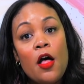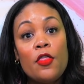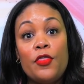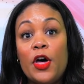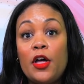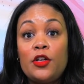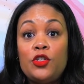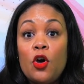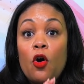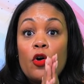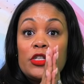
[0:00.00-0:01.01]
The
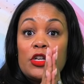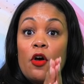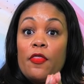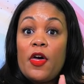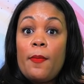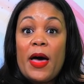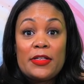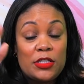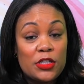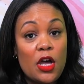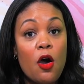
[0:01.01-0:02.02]
doors on the
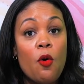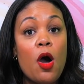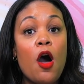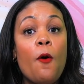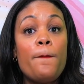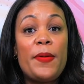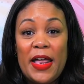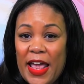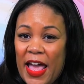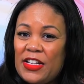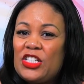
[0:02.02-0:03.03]
bus go open
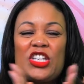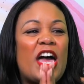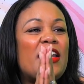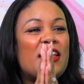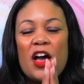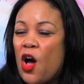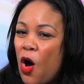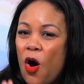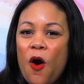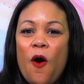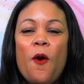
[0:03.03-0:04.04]
and shut,
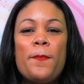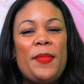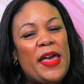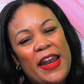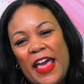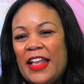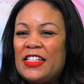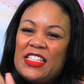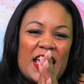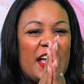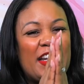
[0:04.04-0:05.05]
open and
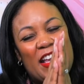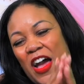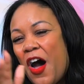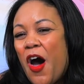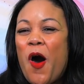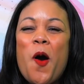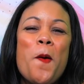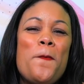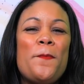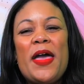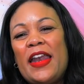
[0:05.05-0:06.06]
shut,
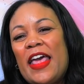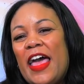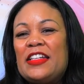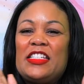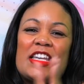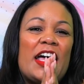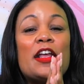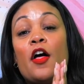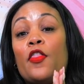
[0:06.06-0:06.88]
open and shut.